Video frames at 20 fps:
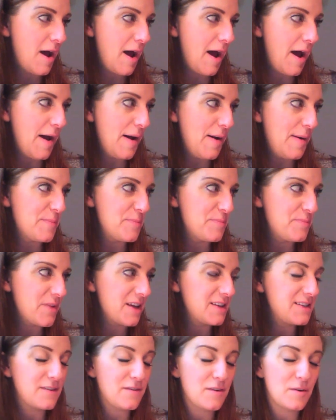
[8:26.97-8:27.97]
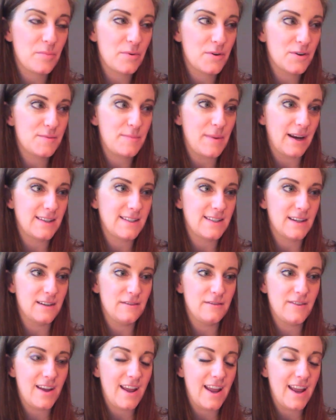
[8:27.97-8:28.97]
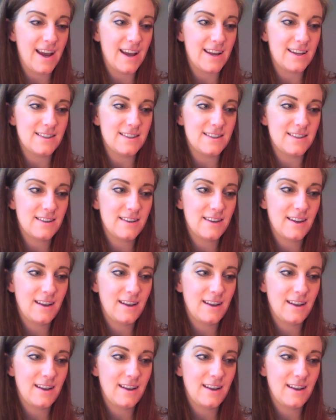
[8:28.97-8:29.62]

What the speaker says: a different perspective and